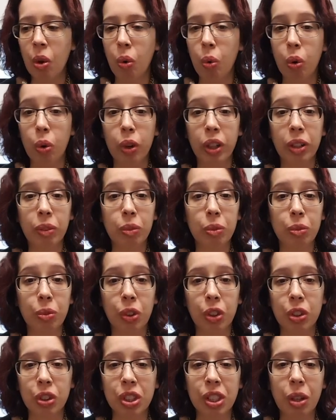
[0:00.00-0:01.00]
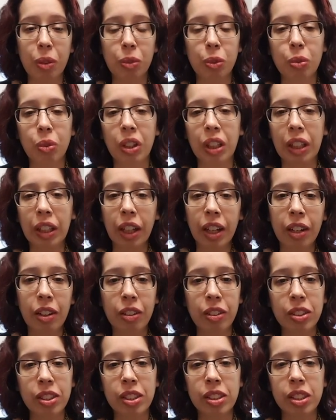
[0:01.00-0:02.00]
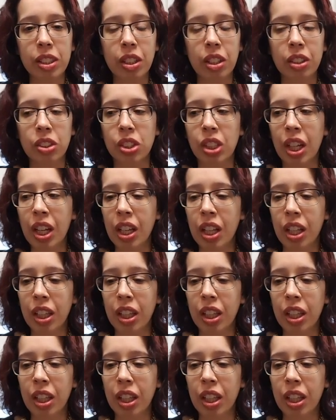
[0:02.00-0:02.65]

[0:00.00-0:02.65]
or even for yourself, you're running errands and such,